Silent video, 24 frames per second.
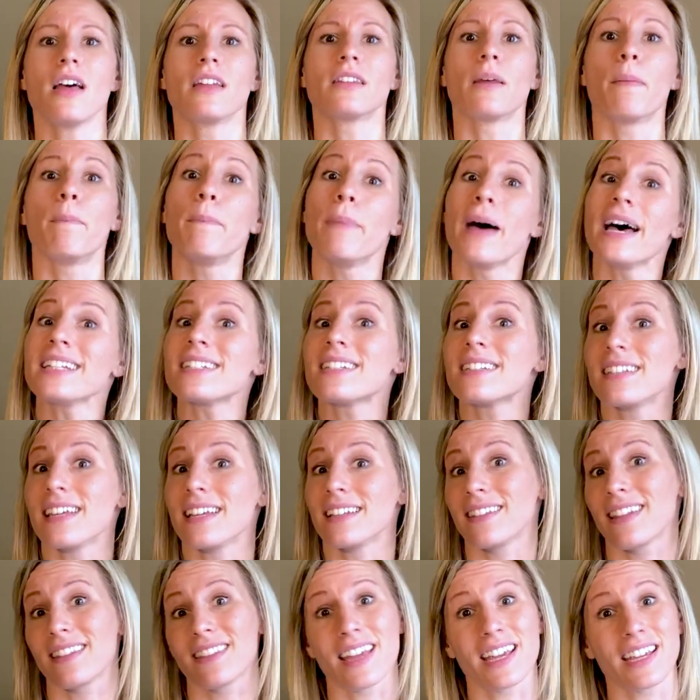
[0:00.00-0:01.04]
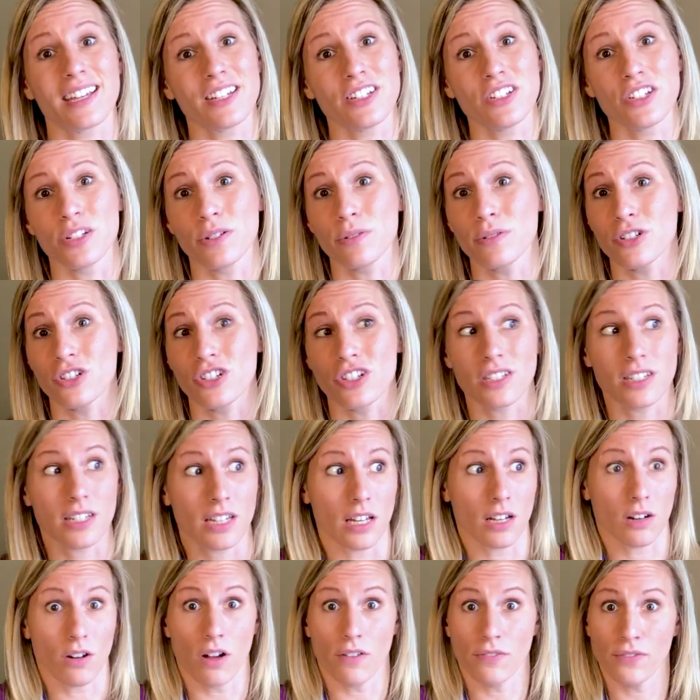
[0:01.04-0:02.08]
The best thing that they can do is just
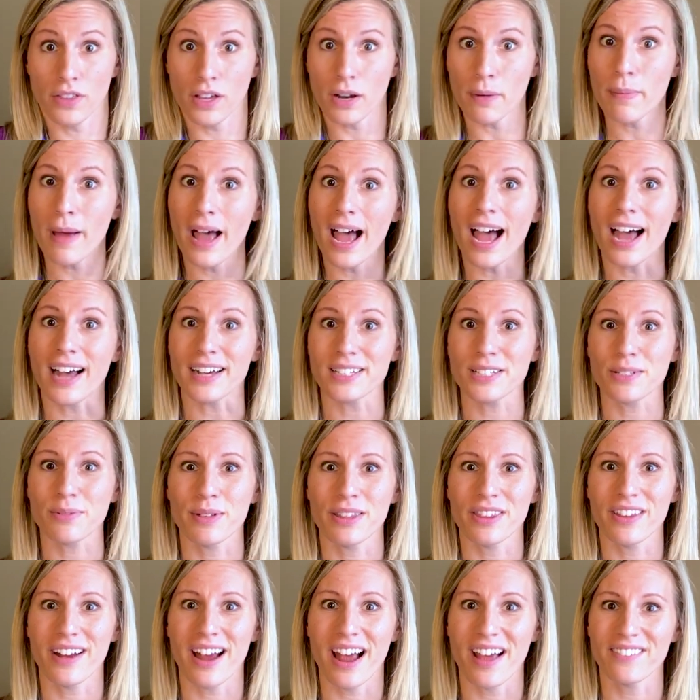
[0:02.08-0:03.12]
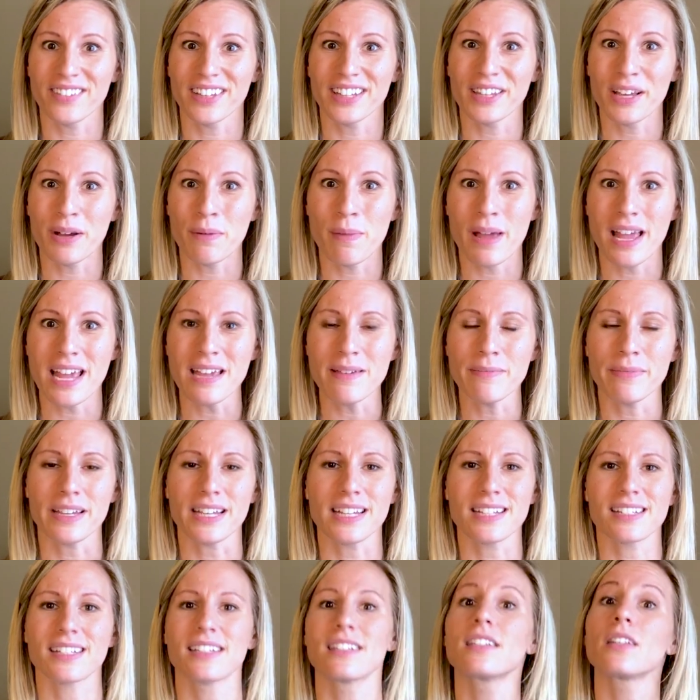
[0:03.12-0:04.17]
get off their backs when they're having their
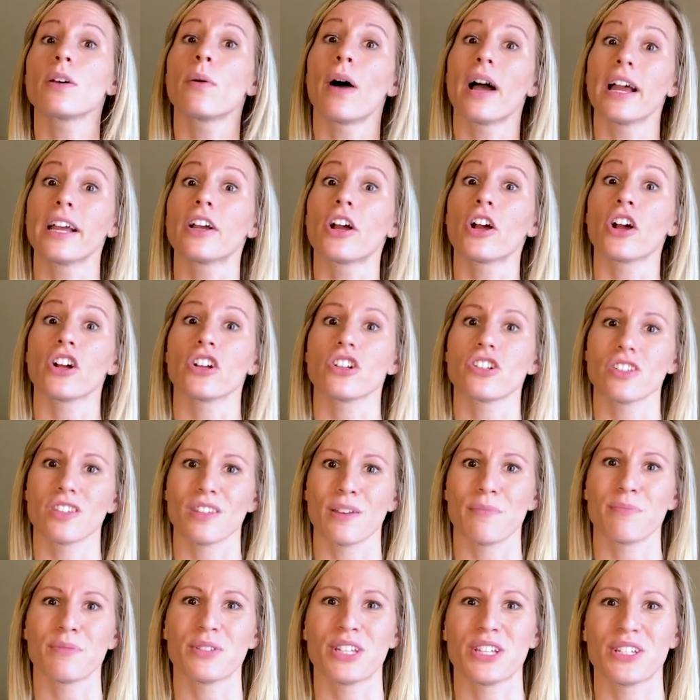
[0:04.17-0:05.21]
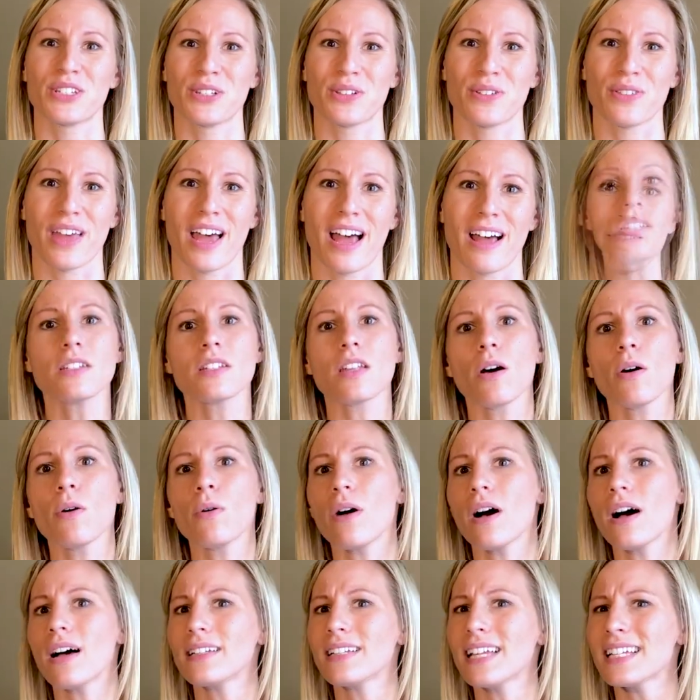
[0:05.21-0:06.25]
babies, and so I encourage them to do that.
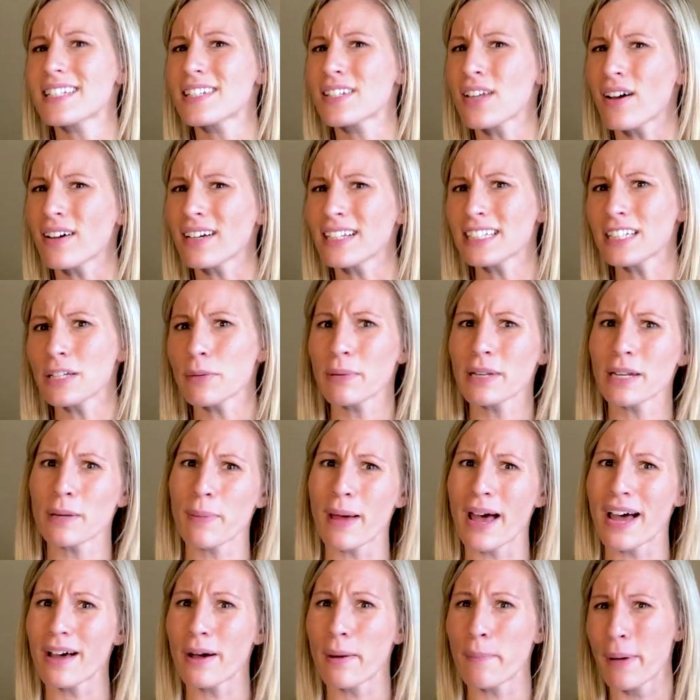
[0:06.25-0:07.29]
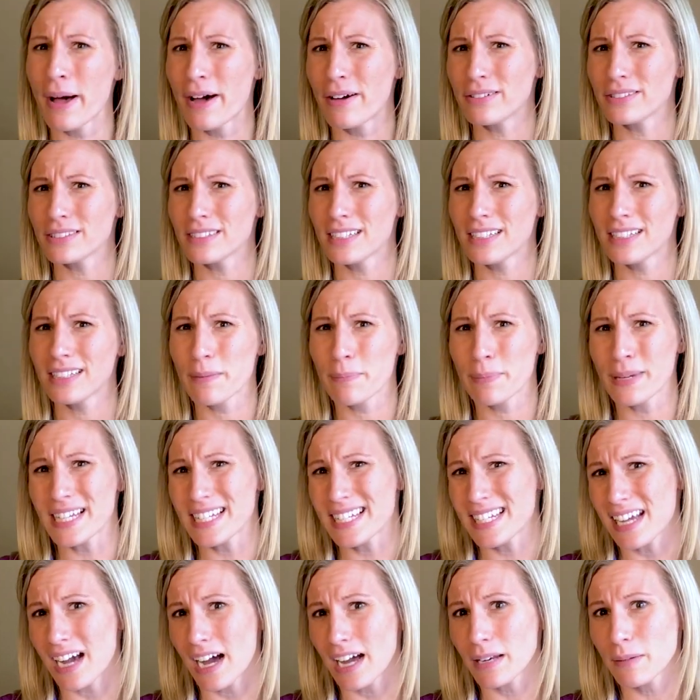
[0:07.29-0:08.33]
So let's talk a little bit about, about an
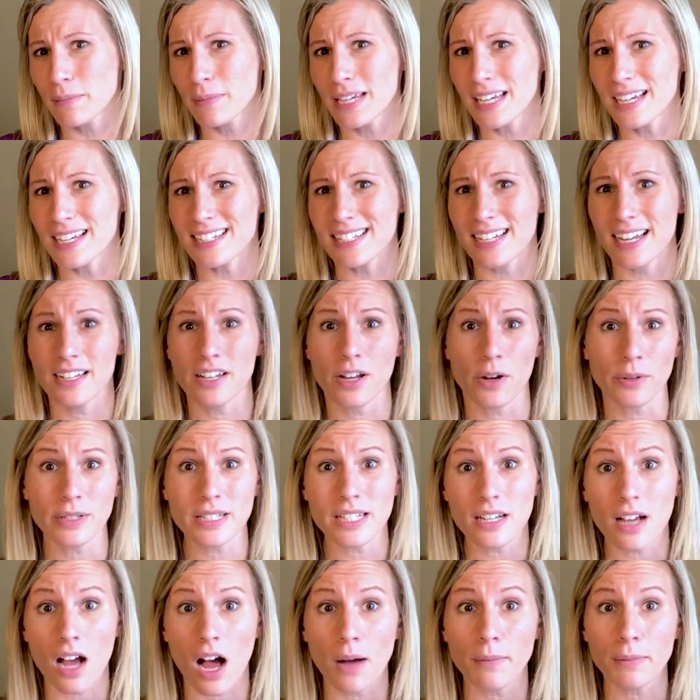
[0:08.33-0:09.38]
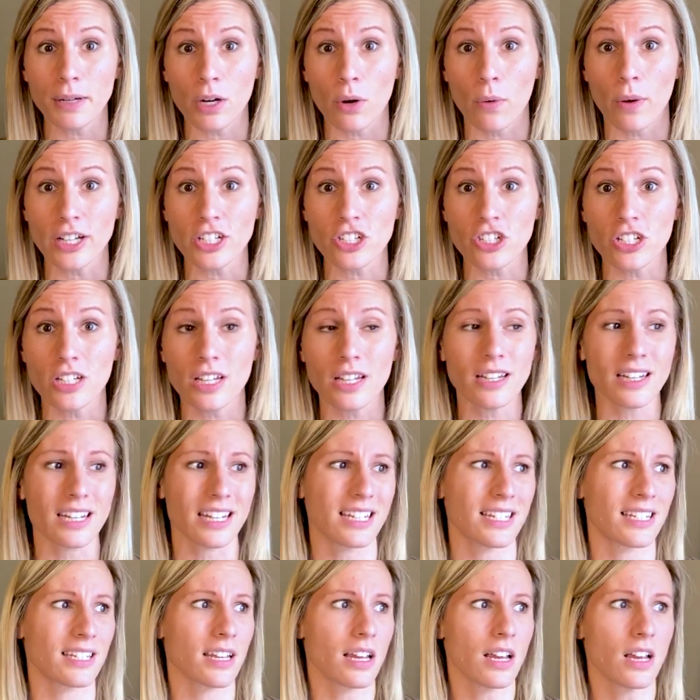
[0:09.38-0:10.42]
episiotomy, because I know it's a common question
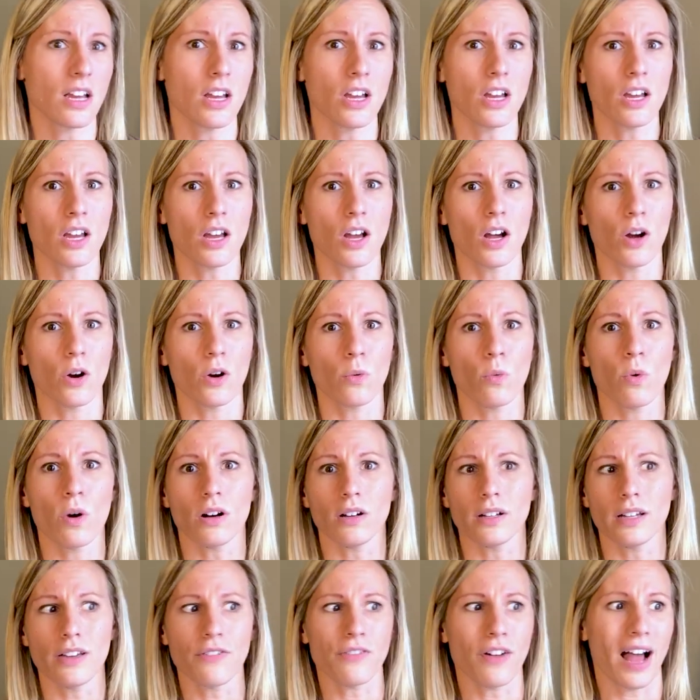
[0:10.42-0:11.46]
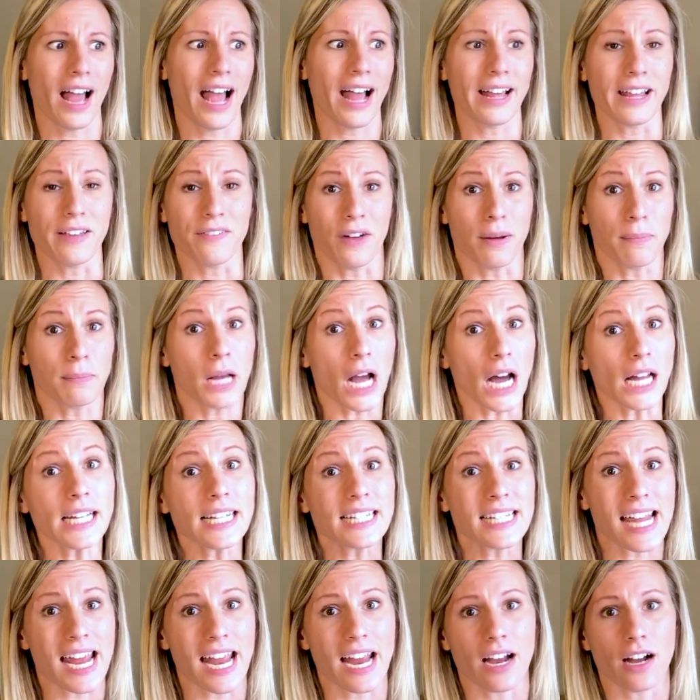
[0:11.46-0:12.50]
is, well, if, I, if I'm gonna
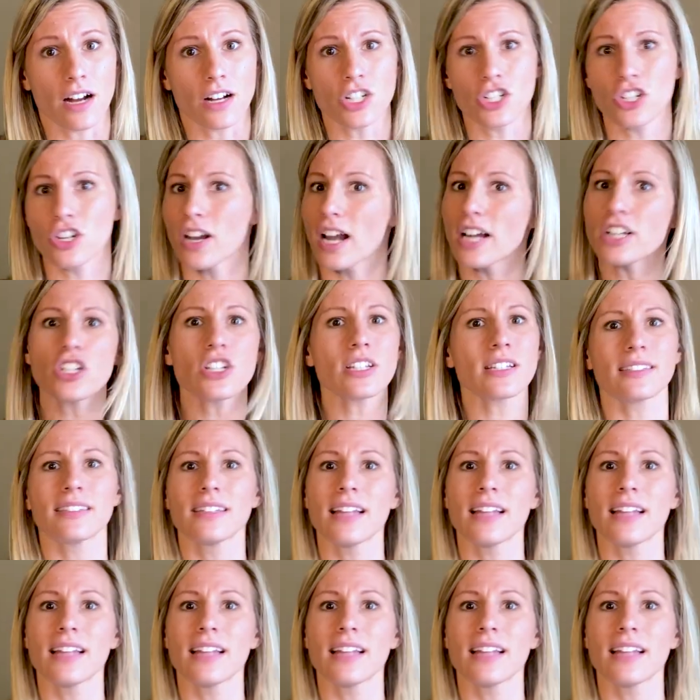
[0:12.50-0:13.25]
tear, should I just